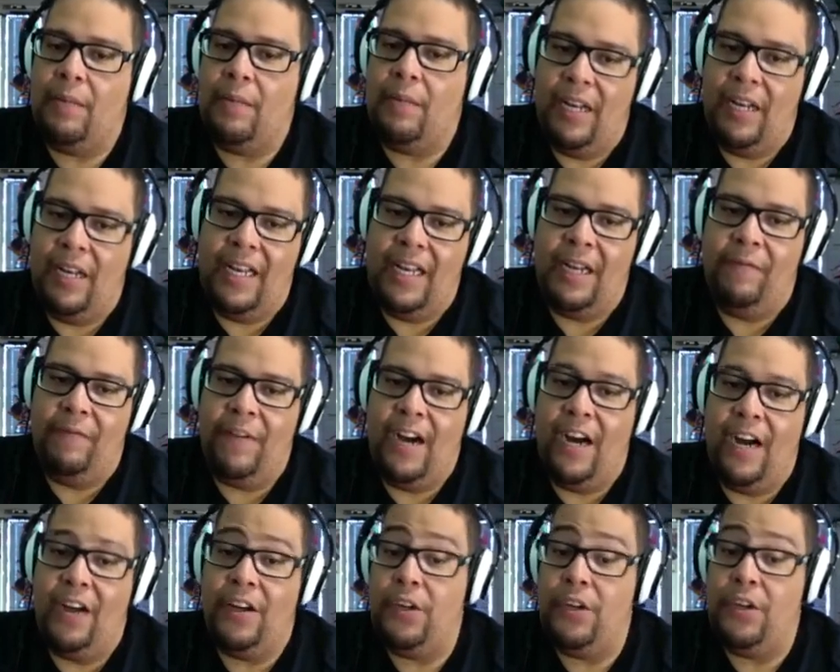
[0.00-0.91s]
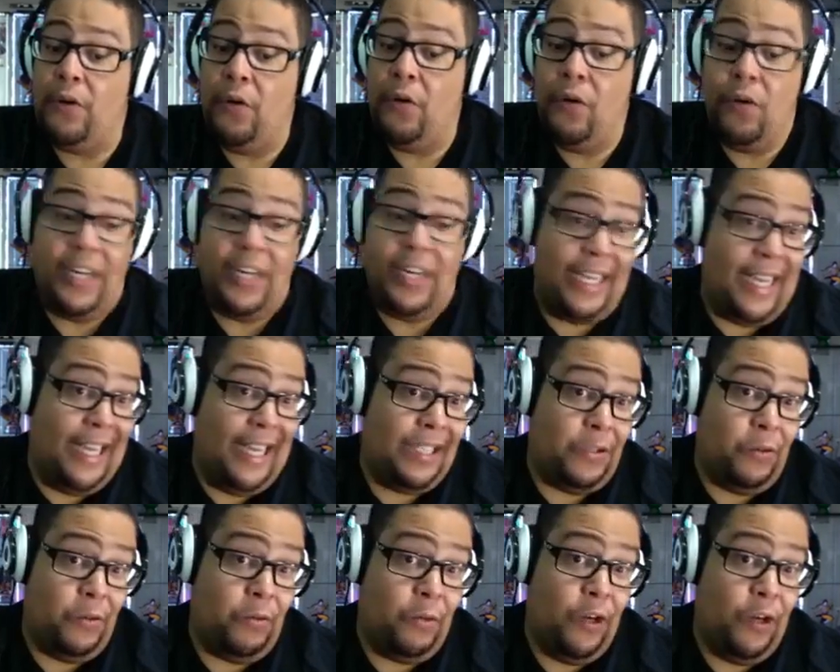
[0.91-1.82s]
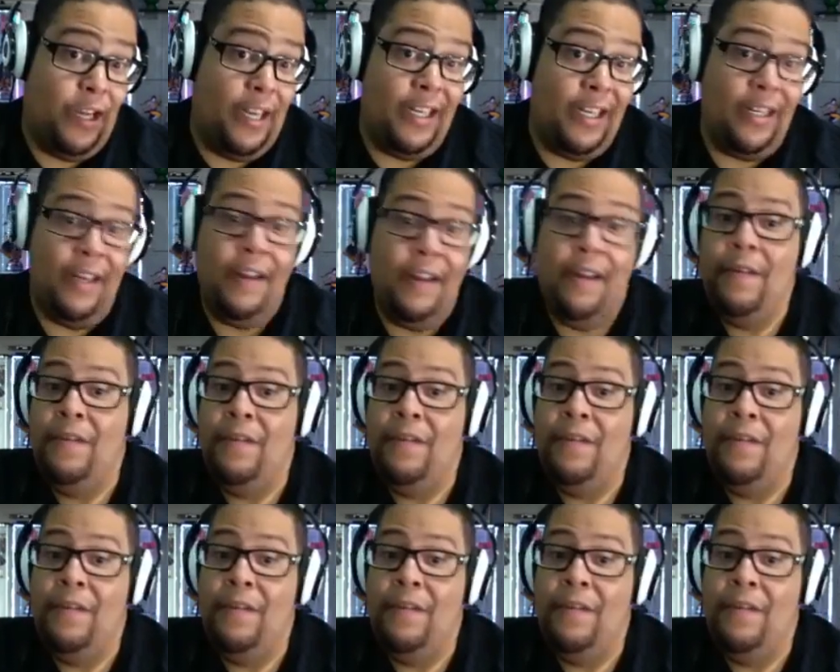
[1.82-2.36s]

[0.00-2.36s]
In Millennium Falcon, you go on the Kessel Run,